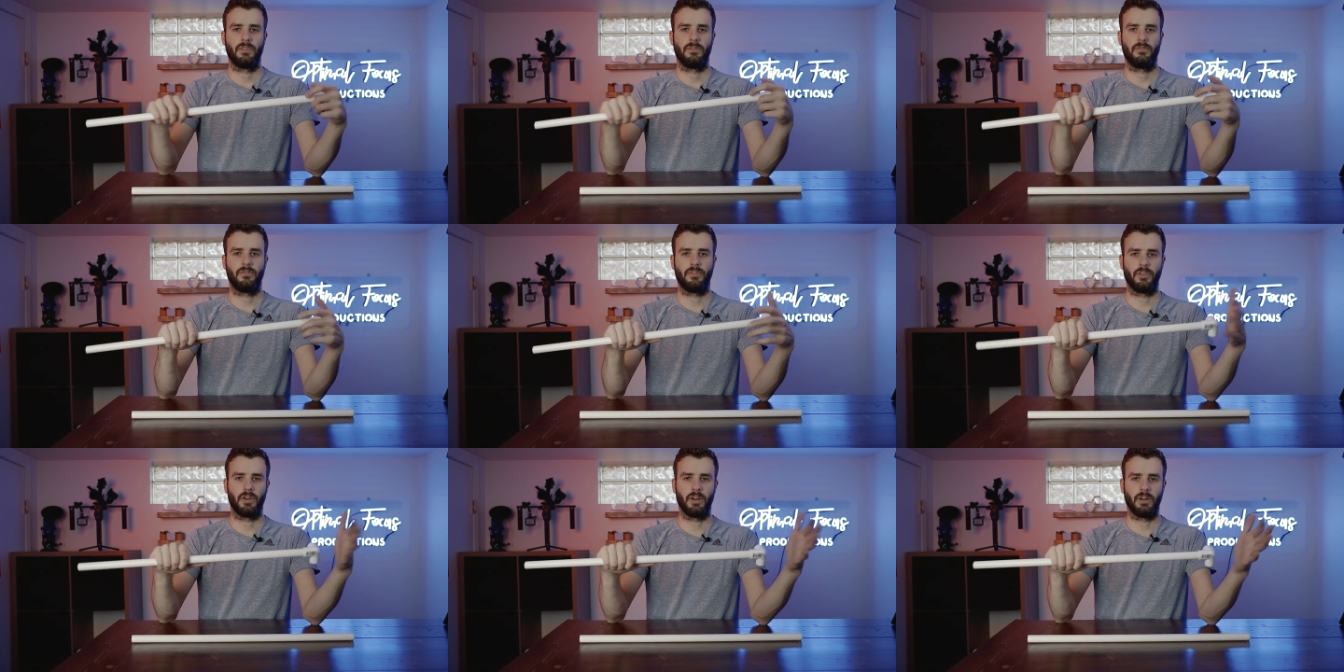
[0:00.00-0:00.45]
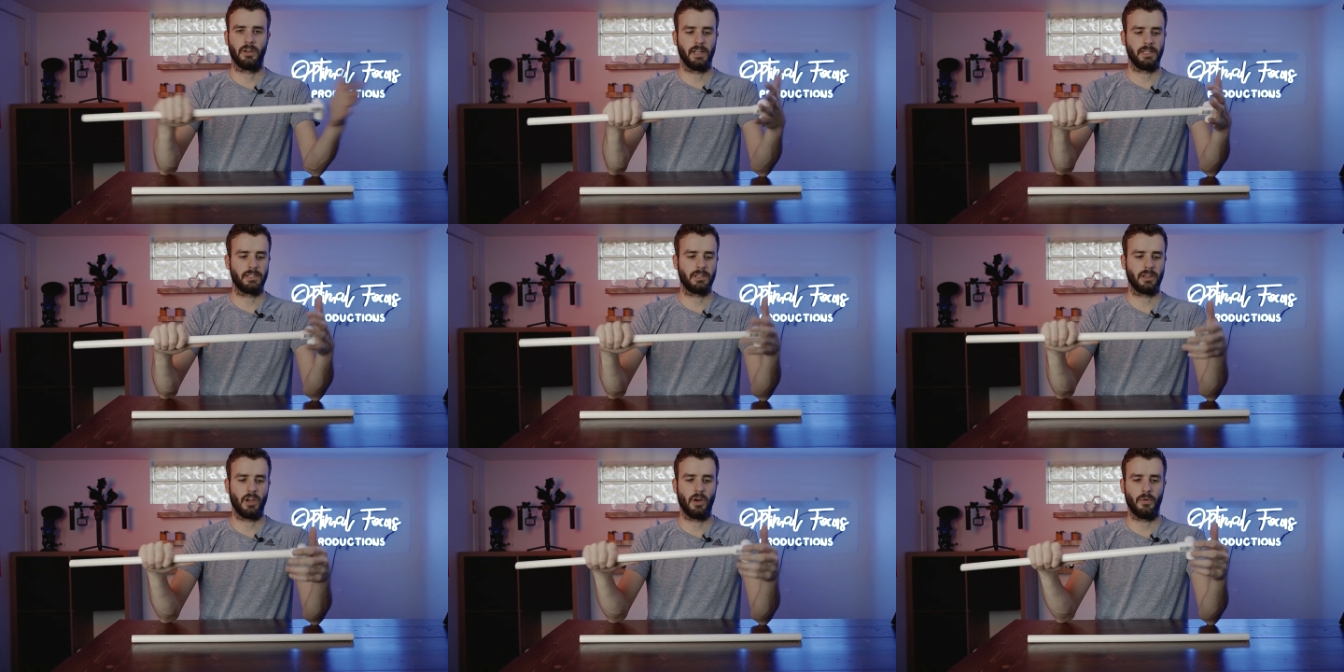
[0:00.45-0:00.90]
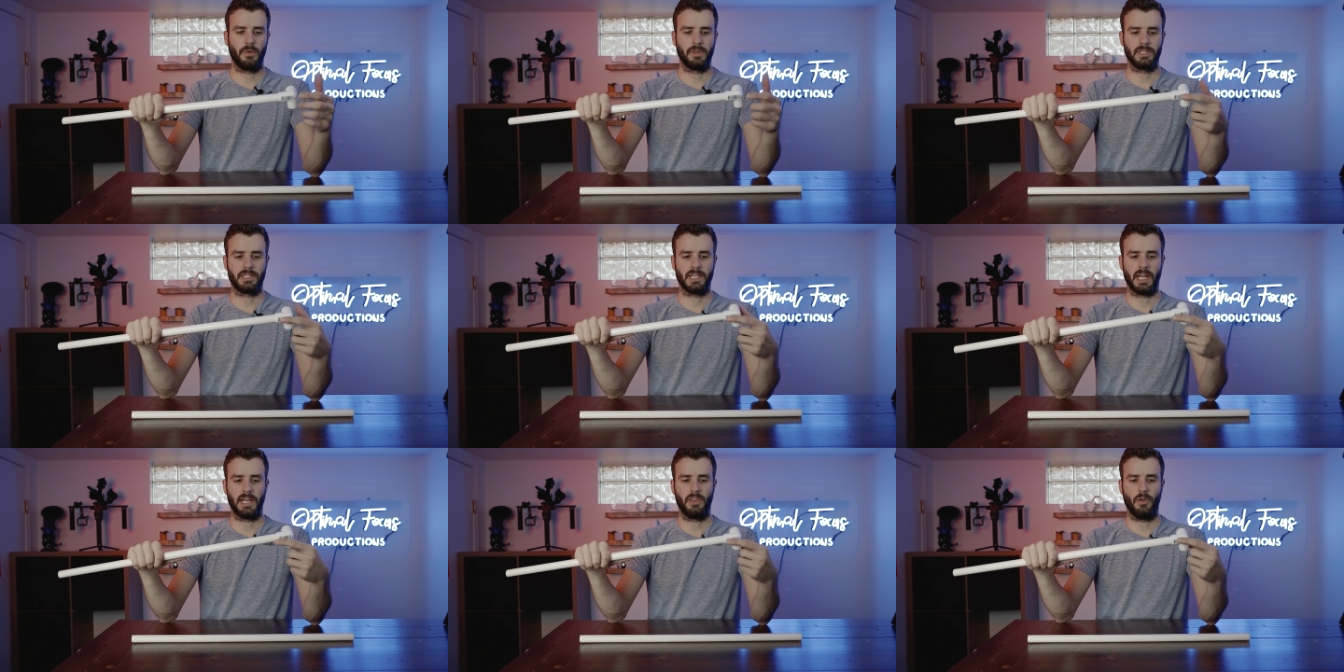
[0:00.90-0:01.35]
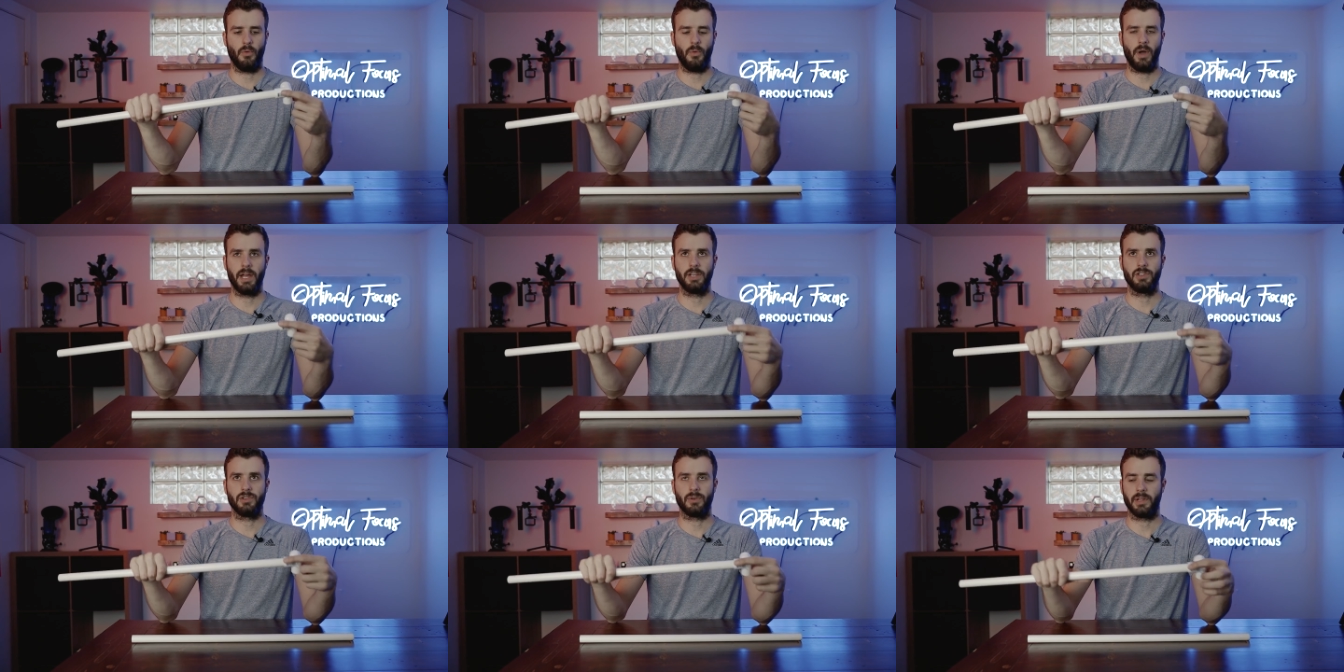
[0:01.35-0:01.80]
for it to go inside the
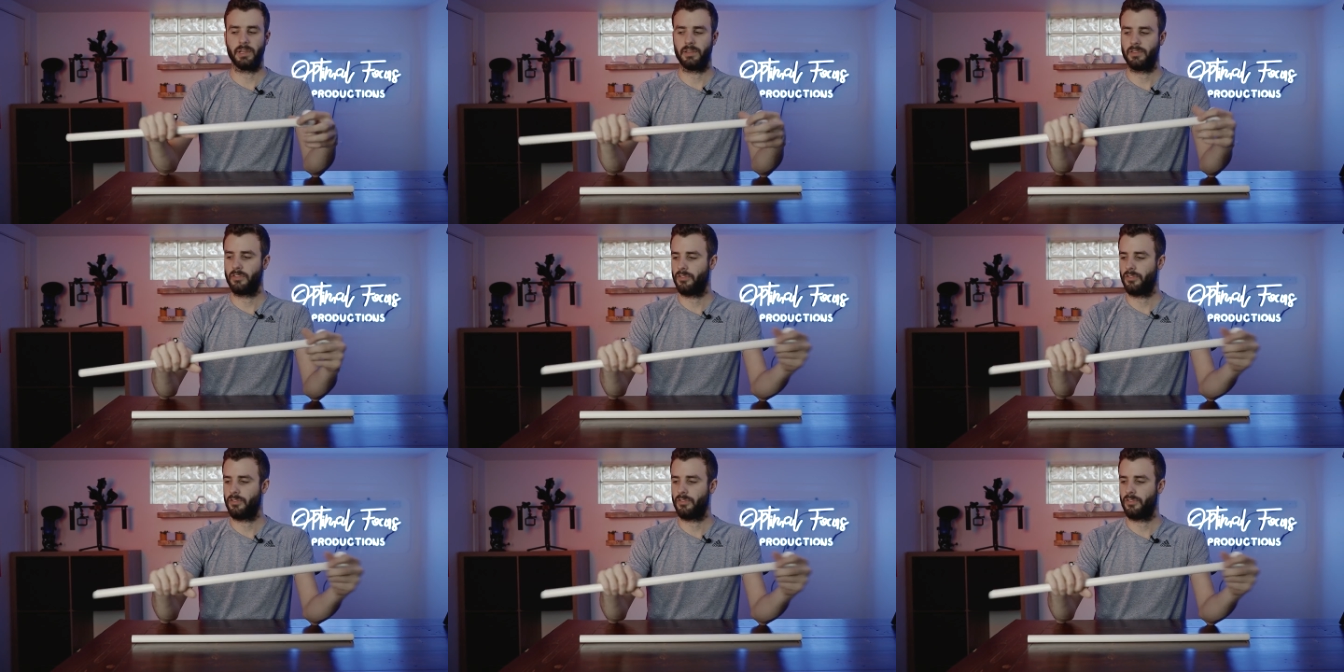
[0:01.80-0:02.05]
Y joint.